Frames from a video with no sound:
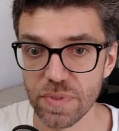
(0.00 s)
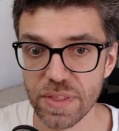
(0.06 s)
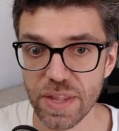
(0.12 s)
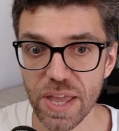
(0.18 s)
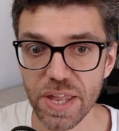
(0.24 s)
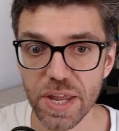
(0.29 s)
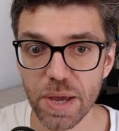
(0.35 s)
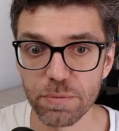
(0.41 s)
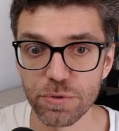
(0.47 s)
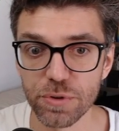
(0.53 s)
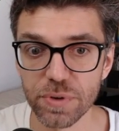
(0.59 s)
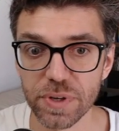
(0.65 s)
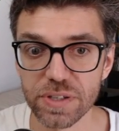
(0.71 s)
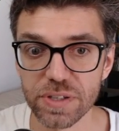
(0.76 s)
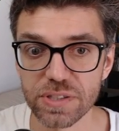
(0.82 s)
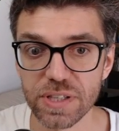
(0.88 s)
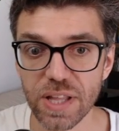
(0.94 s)
Then I'm
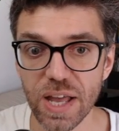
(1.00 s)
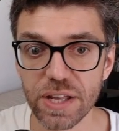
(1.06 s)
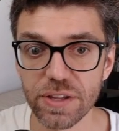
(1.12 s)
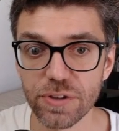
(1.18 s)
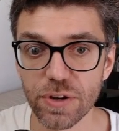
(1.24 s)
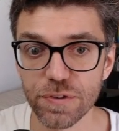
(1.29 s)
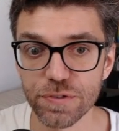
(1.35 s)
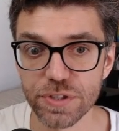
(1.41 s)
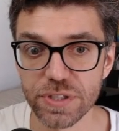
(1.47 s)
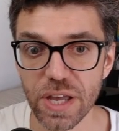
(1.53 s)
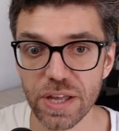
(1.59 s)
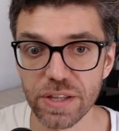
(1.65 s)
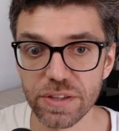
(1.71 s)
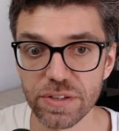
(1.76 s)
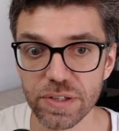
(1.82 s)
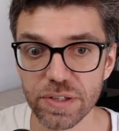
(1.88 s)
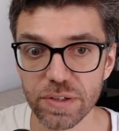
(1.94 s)
doing a slight
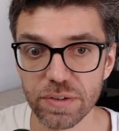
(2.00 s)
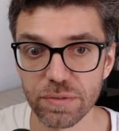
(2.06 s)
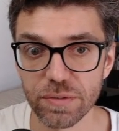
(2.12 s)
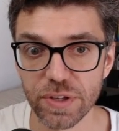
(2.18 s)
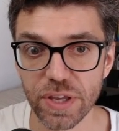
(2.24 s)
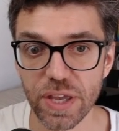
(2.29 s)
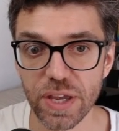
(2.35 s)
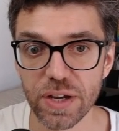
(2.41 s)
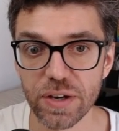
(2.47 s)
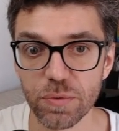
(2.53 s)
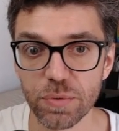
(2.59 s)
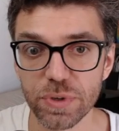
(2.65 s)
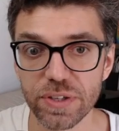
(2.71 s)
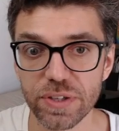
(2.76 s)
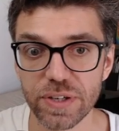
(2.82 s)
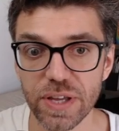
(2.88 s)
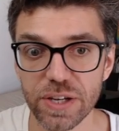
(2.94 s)
offset here
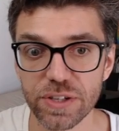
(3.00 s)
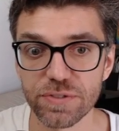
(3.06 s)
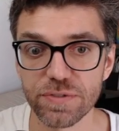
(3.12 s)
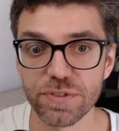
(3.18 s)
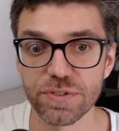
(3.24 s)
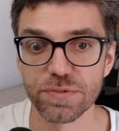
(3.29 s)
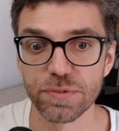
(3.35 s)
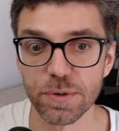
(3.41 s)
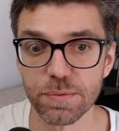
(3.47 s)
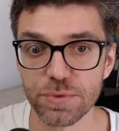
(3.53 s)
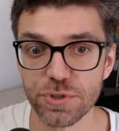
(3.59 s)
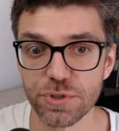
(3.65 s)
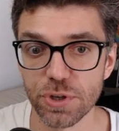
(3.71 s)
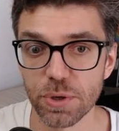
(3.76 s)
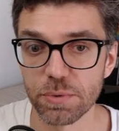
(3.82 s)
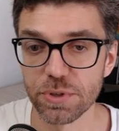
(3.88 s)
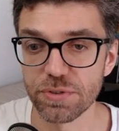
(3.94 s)
with another transform
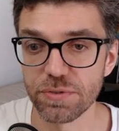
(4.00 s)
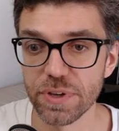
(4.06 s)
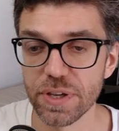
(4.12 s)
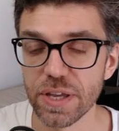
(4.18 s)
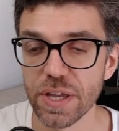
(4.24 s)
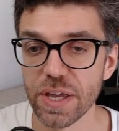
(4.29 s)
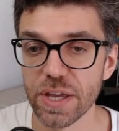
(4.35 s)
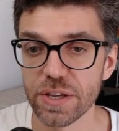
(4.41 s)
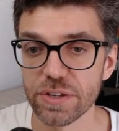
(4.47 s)
geometry,